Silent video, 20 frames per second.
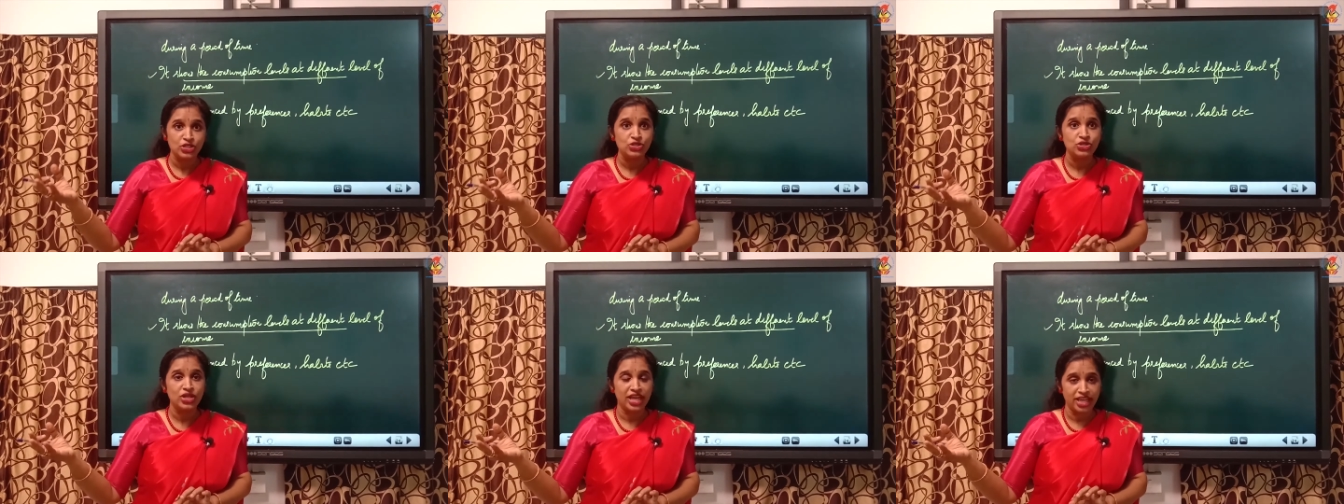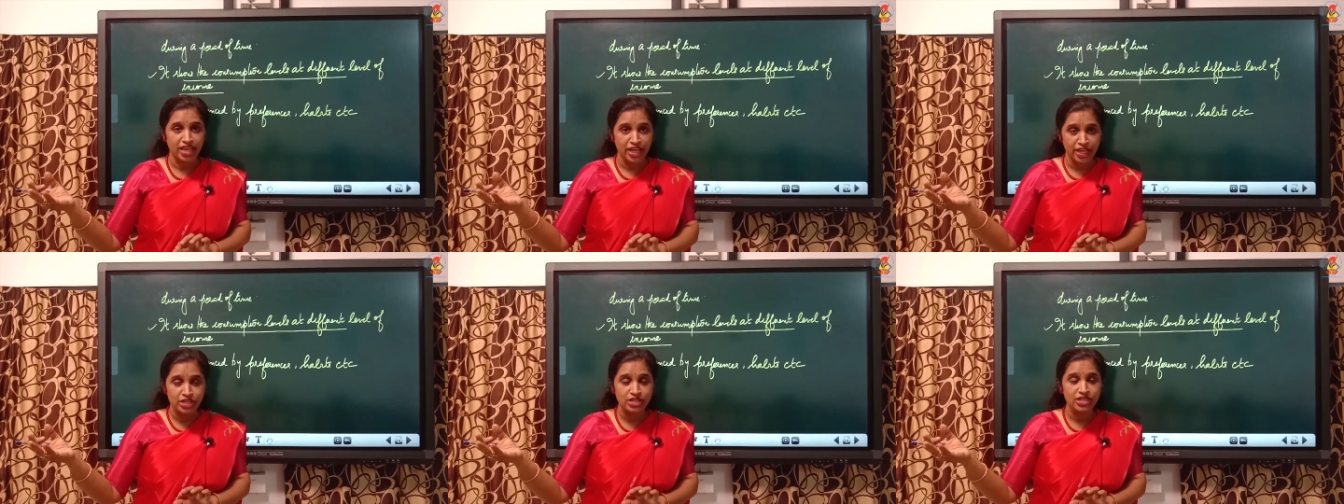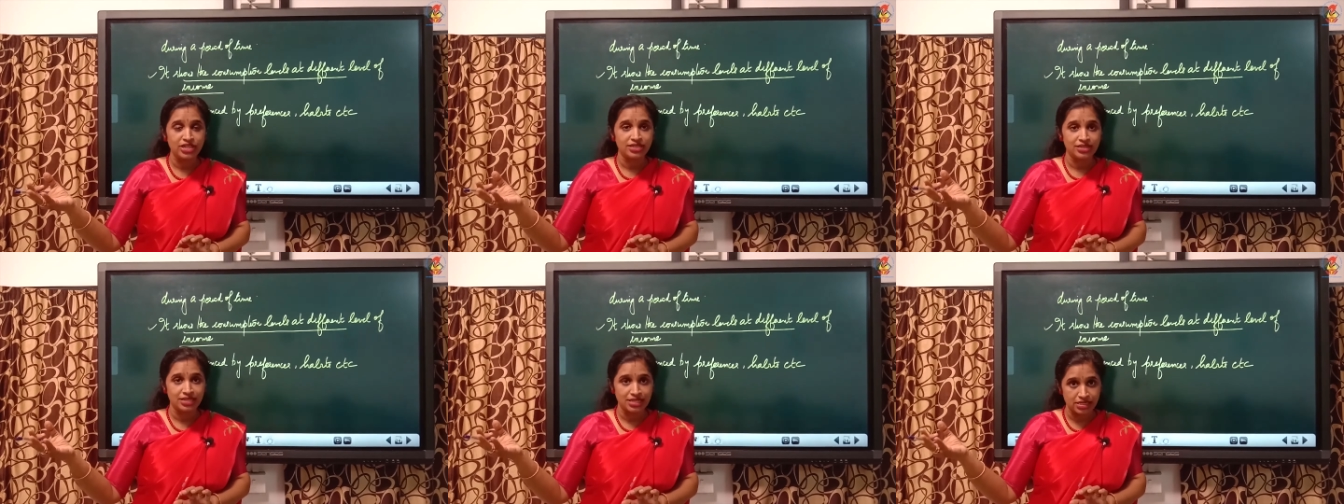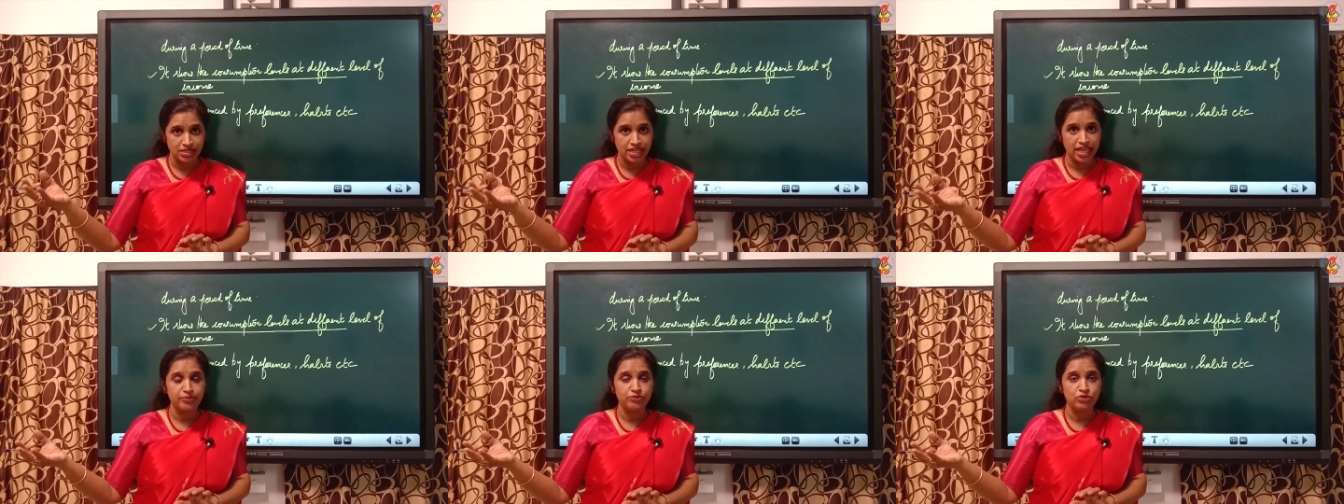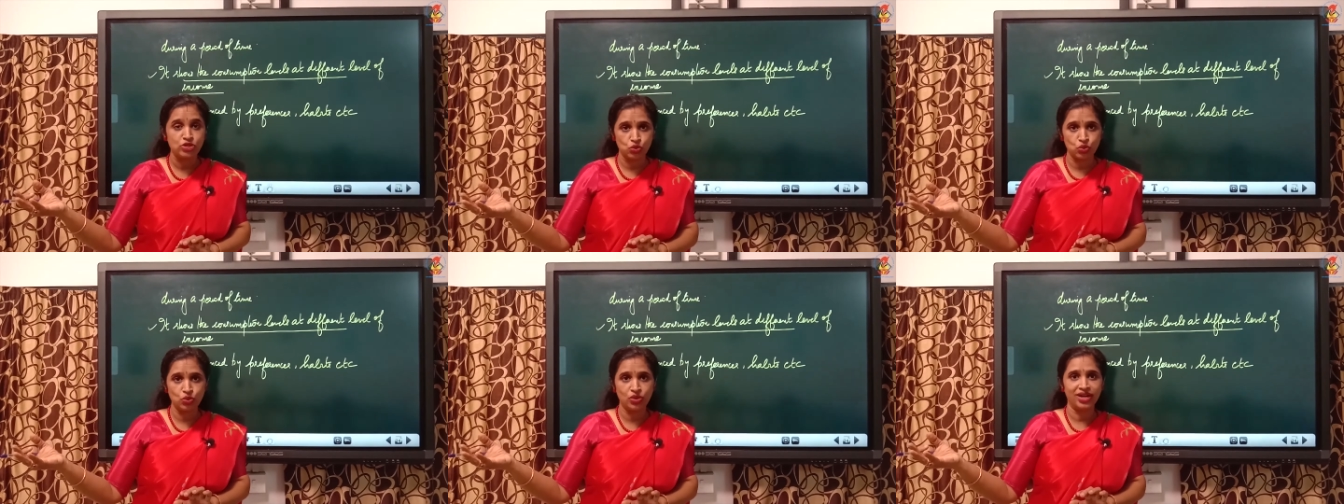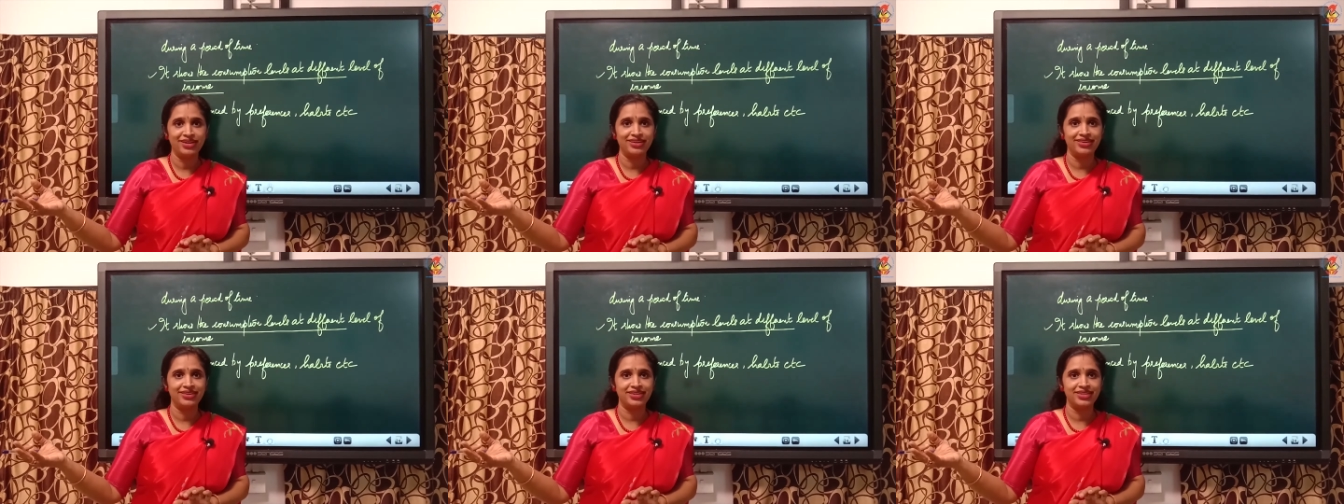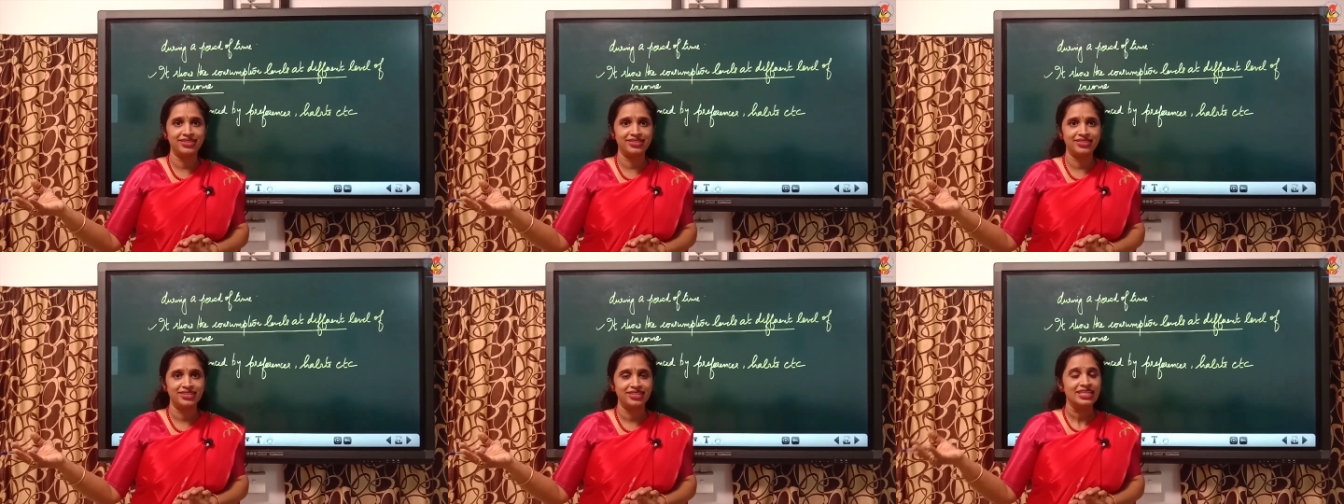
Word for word: again the same 200